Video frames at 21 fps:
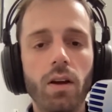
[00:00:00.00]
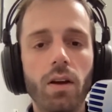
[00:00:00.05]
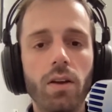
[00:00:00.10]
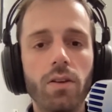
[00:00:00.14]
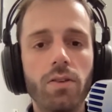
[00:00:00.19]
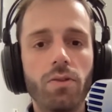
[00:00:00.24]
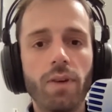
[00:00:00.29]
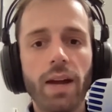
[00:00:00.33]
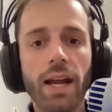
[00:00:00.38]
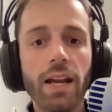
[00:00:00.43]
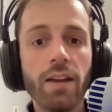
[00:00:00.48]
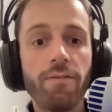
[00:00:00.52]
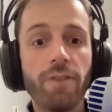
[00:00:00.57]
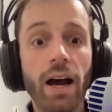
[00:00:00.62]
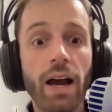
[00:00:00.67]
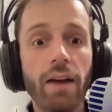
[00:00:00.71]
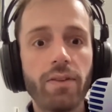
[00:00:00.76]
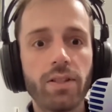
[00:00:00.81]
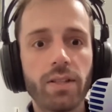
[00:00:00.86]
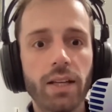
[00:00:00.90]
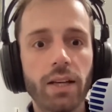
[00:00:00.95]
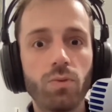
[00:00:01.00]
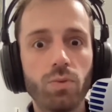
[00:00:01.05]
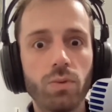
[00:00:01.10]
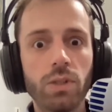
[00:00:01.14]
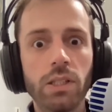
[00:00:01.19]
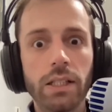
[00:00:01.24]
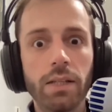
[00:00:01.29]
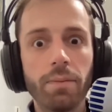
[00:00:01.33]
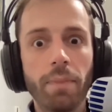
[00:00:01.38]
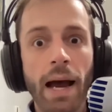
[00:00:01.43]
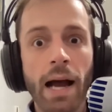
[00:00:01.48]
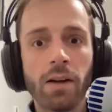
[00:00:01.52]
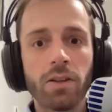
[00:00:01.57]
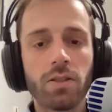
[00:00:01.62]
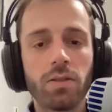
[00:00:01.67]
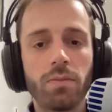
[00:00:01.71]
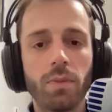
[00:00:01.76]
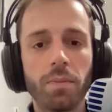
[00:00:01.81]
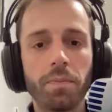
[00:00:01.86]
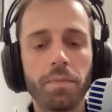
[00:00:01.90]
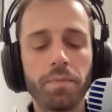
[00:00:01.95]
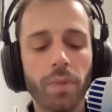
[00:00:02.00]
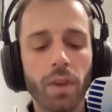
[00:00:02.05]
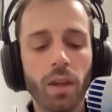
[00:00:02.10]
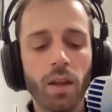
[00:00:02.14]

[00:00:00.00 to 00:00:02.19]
So 85 is like really maximum.